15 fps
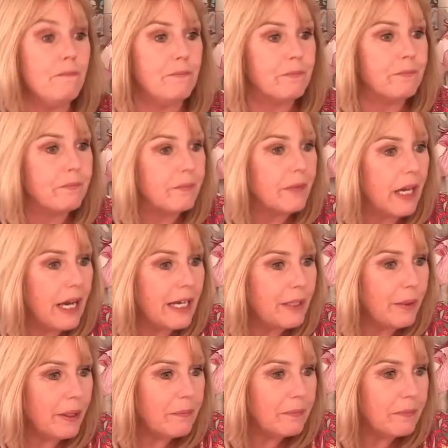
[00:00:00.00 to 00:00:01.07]
Mm.
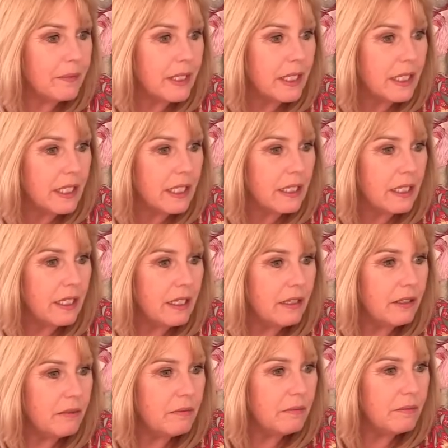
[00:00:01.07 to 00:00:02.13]
Anyway,
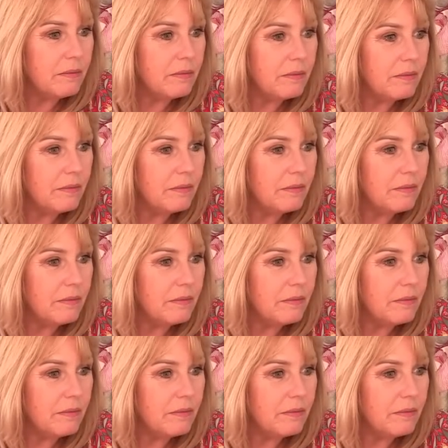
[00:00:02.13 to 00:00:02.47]
um,